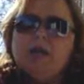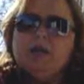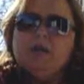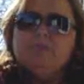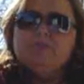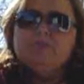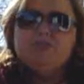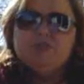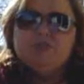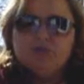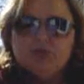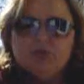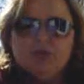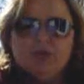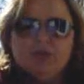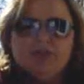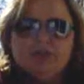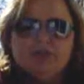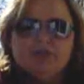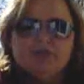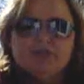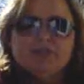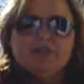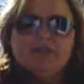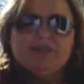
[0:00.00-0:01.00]
I'm
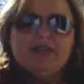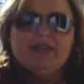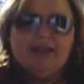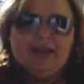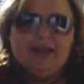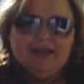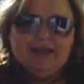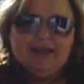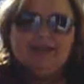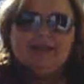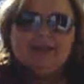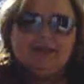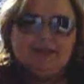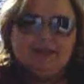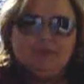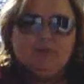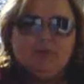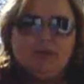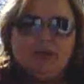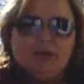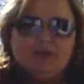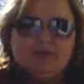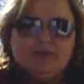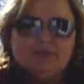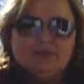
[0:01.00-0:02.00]
289
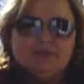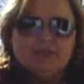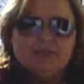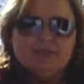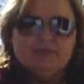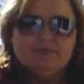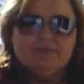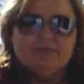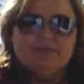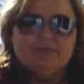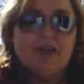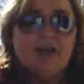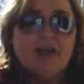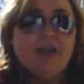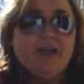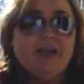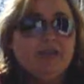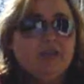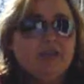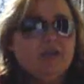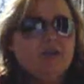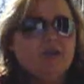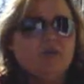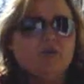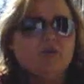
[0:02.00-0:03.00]
pounds. I
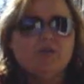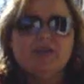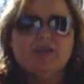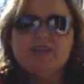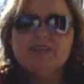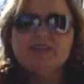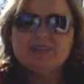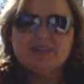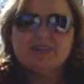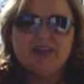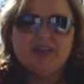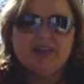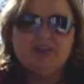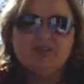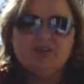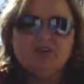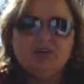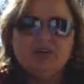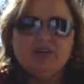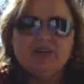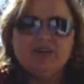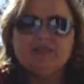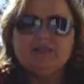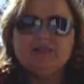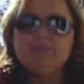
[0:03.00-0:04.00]
know, it's kind of
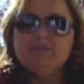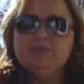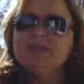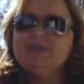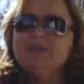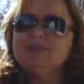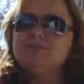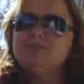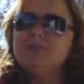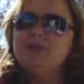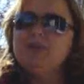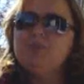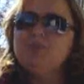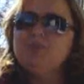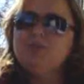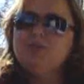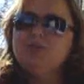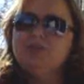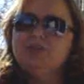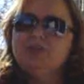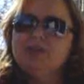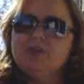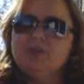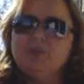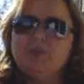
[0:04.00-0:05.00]
crazy because people
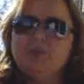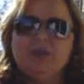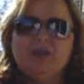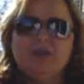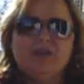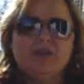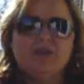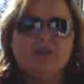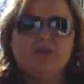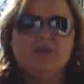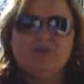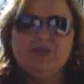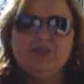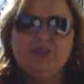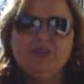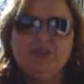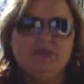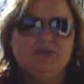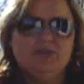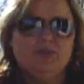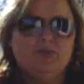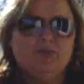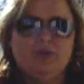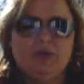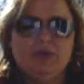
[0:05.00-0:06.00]
look at me and go, you
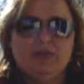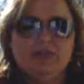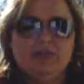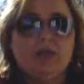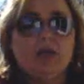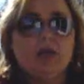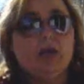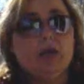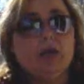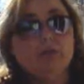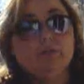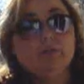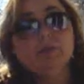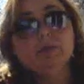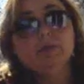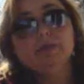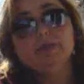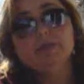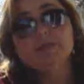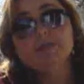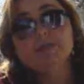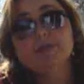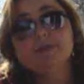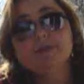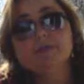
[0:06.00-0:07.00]
don't weigh that. I
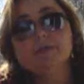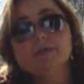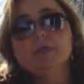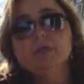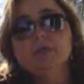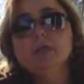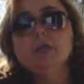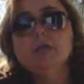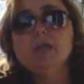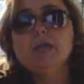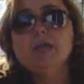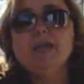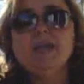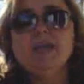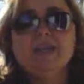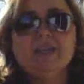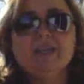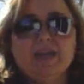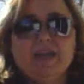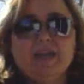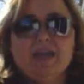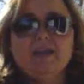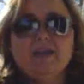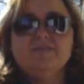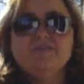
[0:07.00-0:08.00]
really do. And
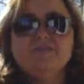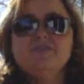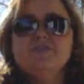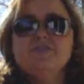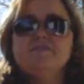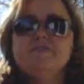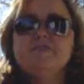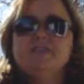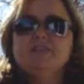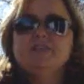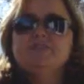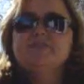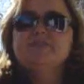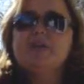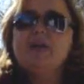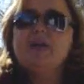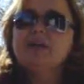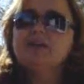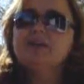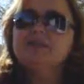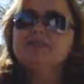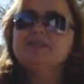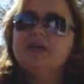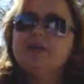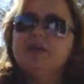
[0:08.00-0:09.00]
I have to face
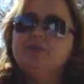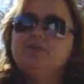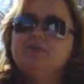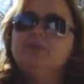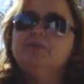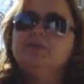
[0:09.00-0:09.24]
facts. I